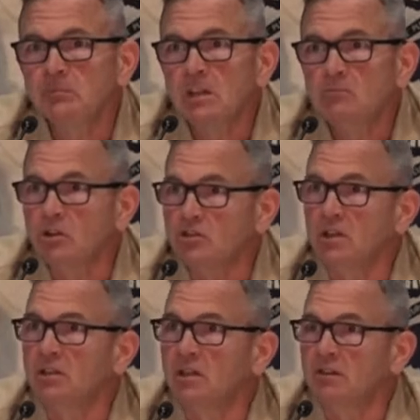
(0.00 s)
because I
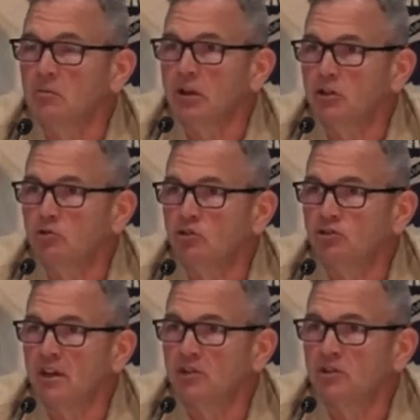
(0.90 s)
think everybody uses
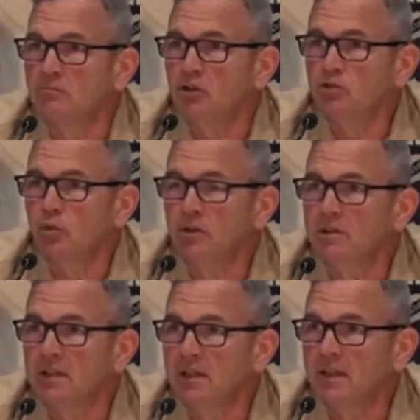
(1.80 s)
that as a buzzword
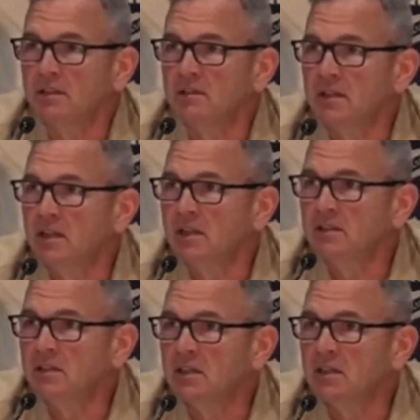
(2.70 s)
to get in, and